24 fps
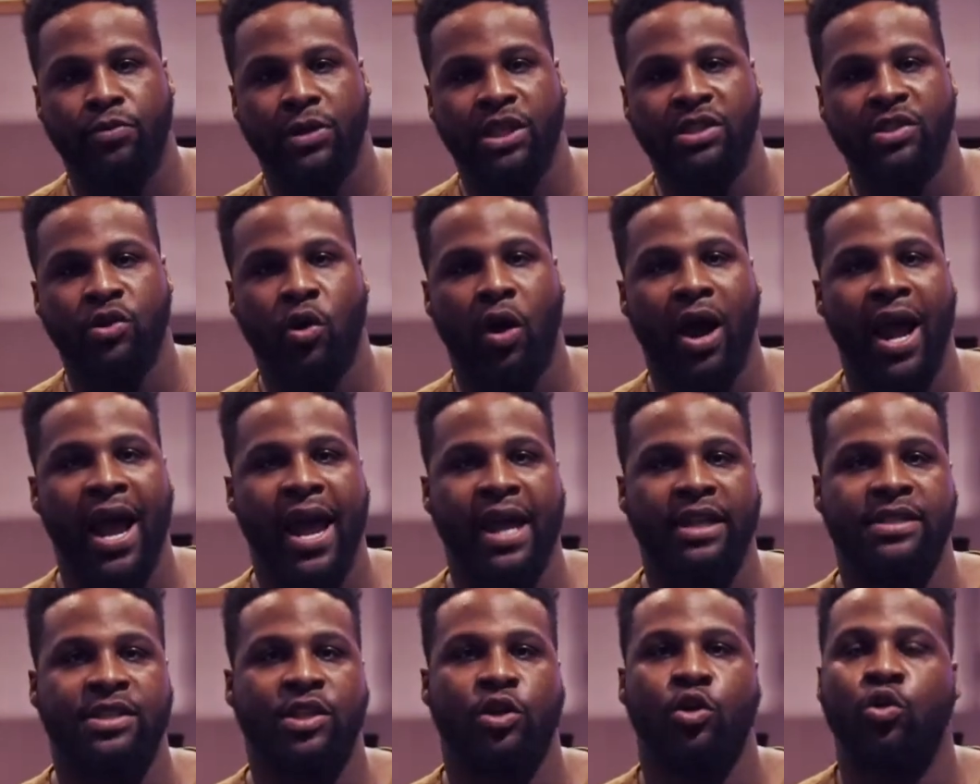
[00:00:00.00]
So I
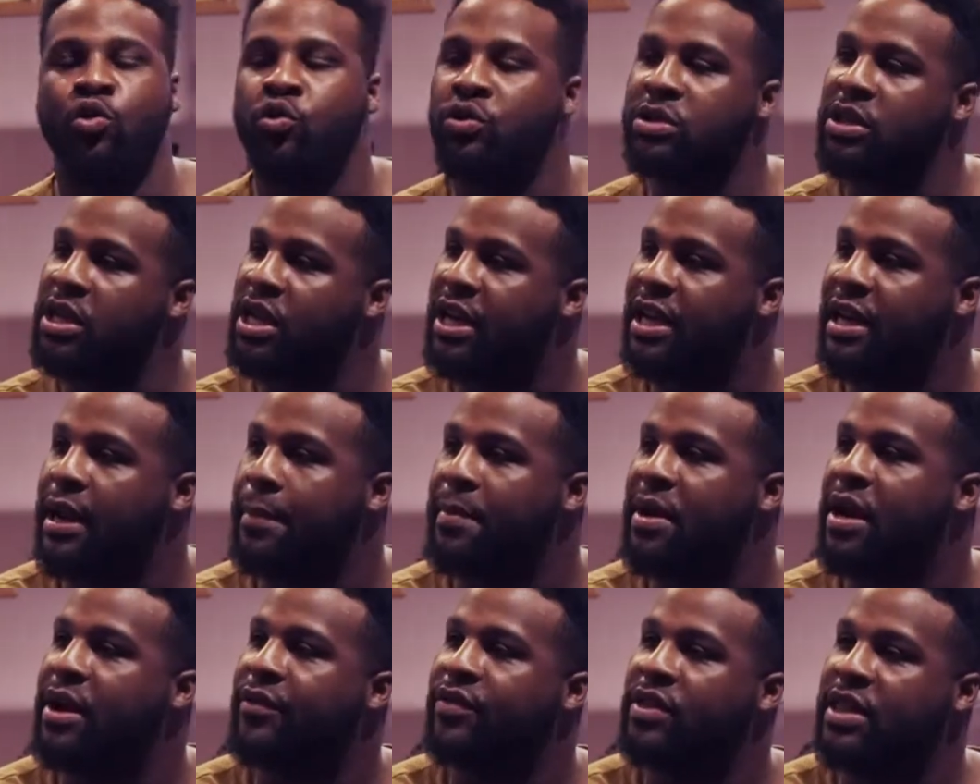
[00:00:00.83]
had schools looking at
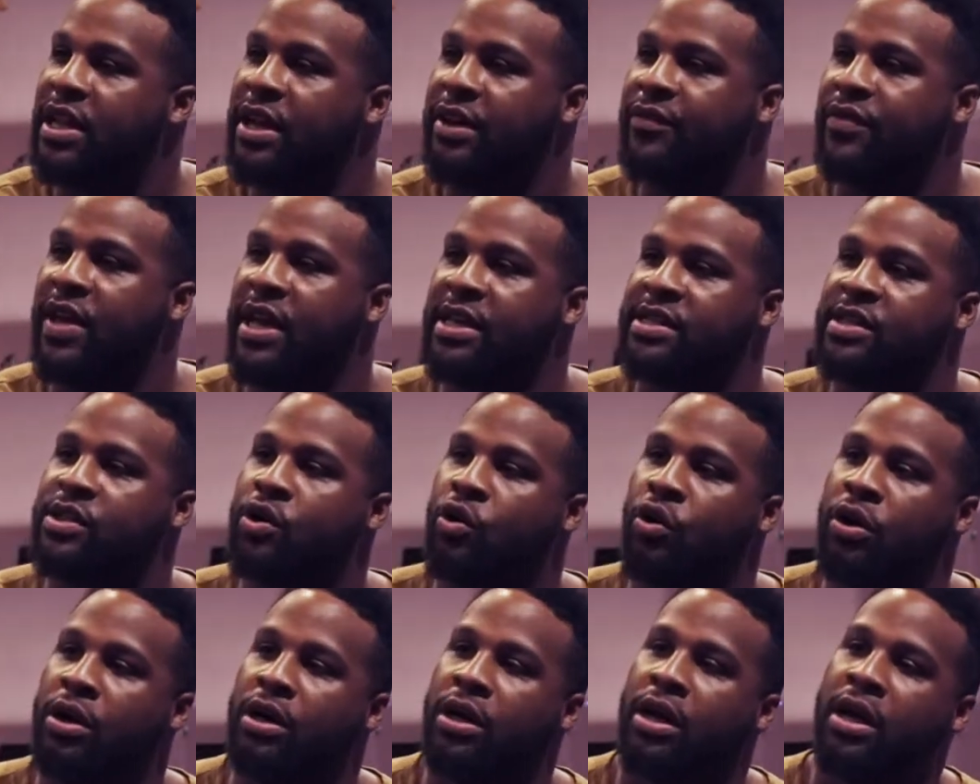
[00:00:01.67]
me, everything of that
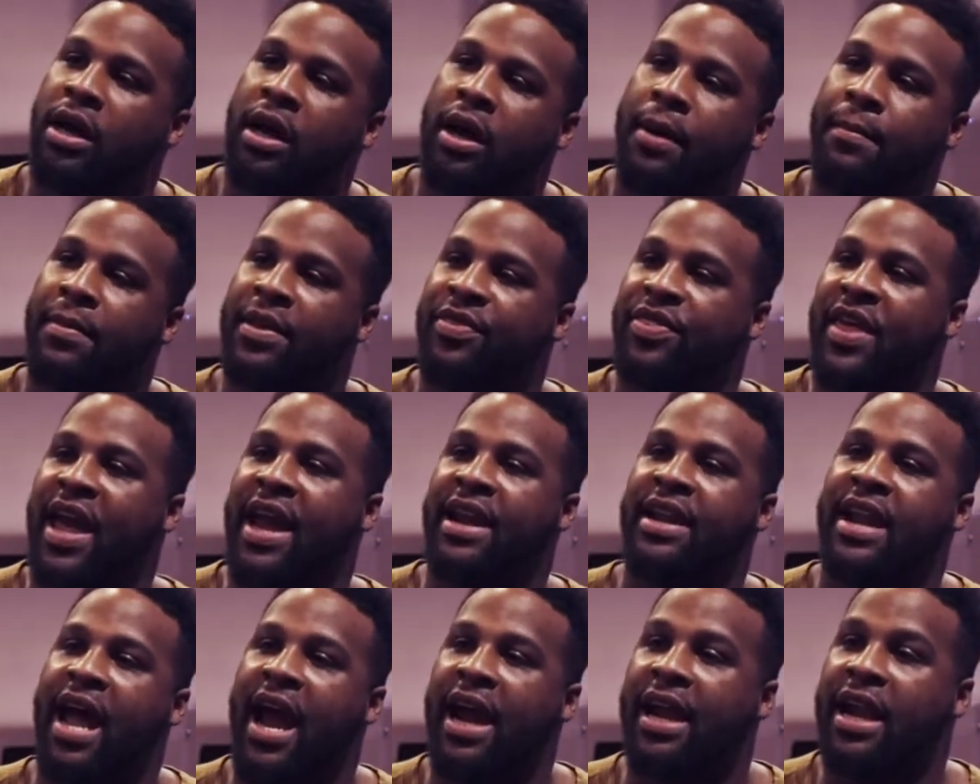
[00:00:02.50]
sort. But
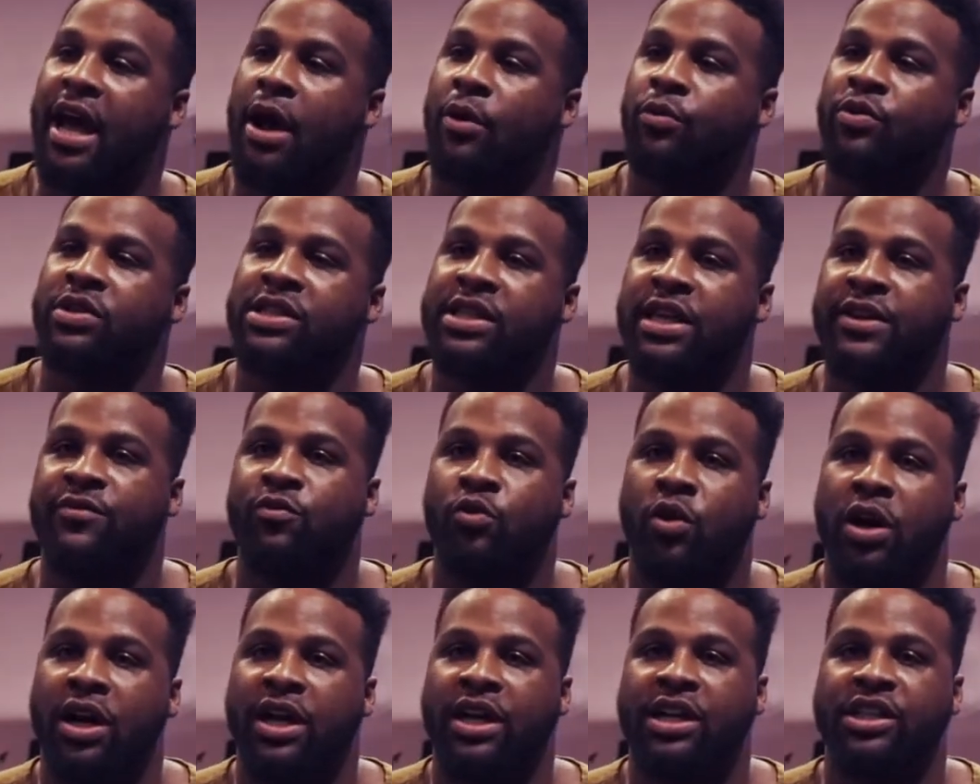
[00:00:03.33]
that night, I received
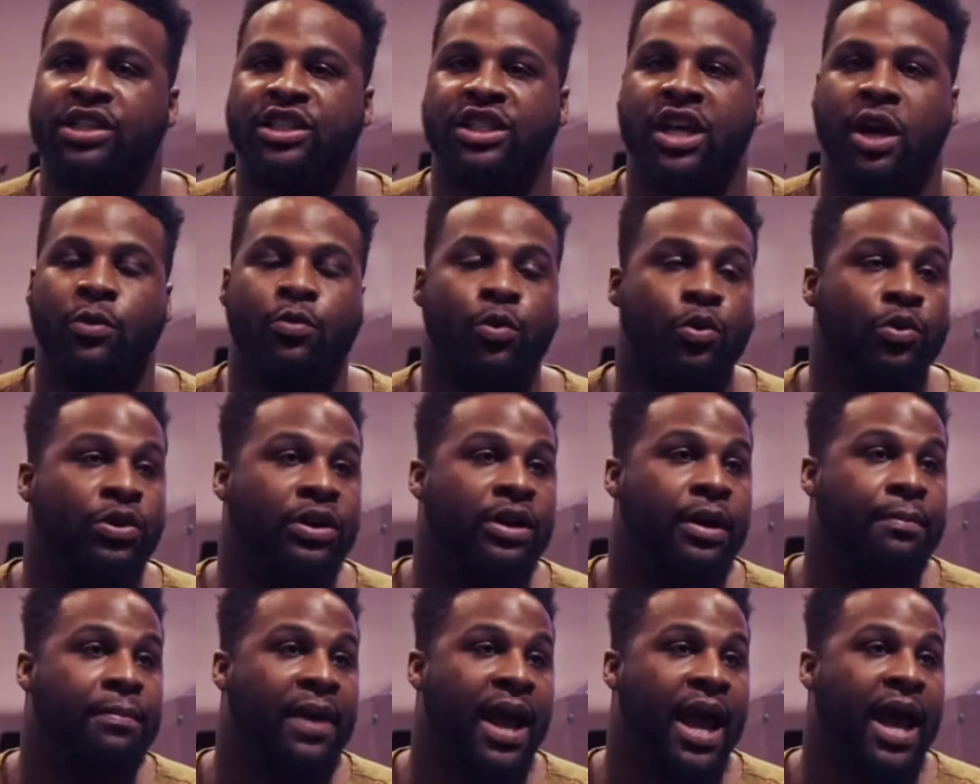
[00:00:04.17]
one gunshot wound
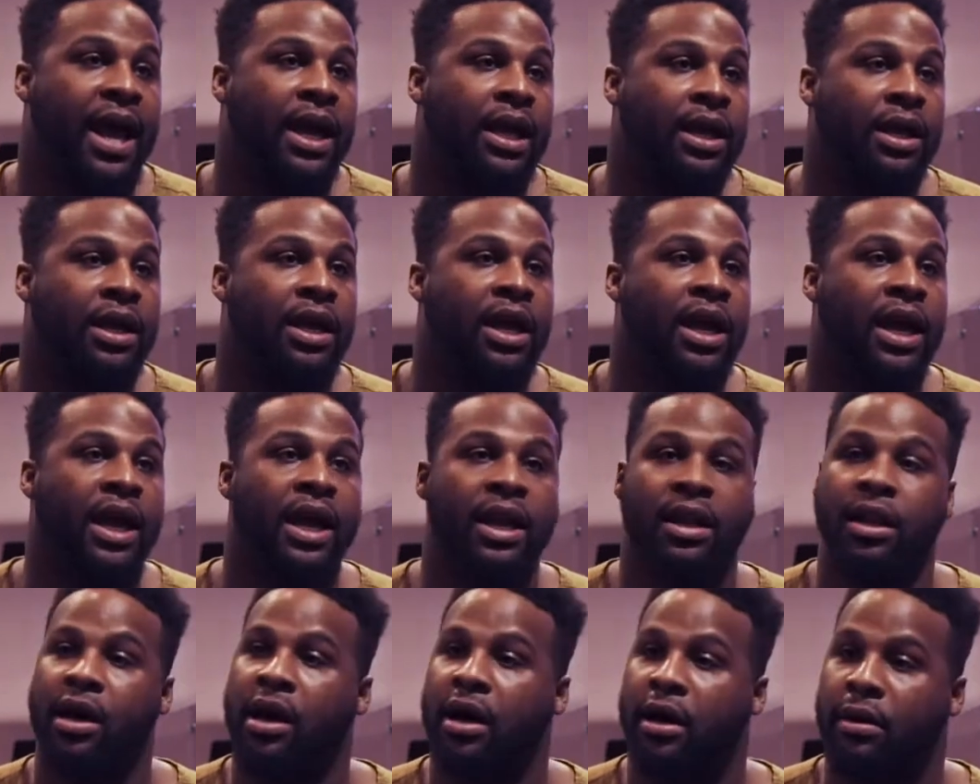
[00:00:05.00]
in the back
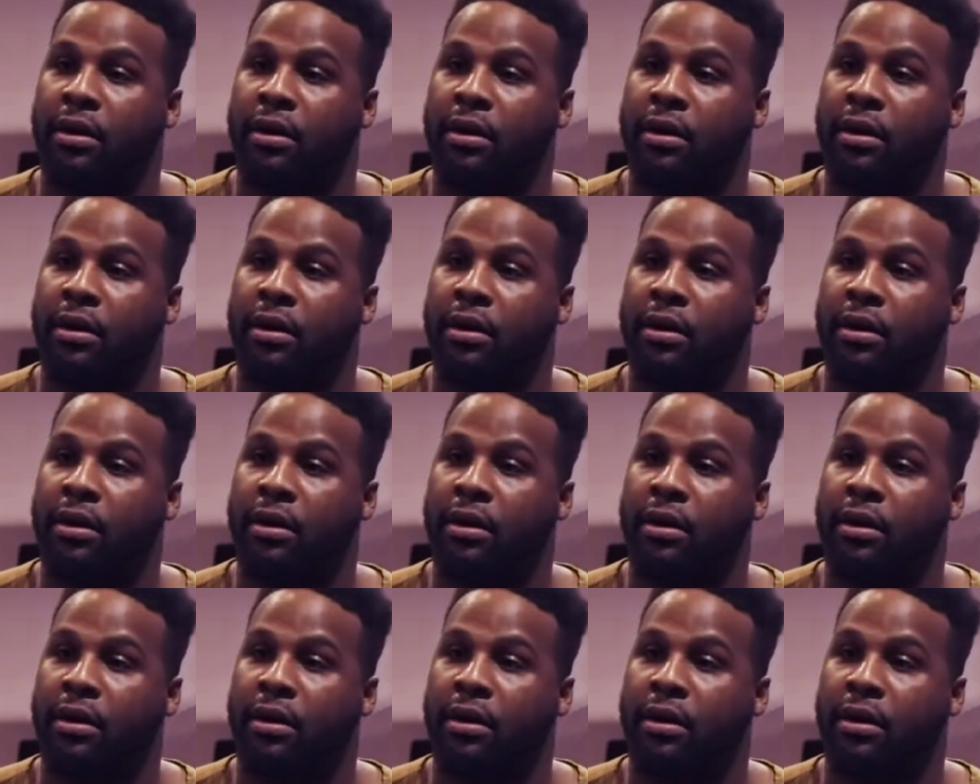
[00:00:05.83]
and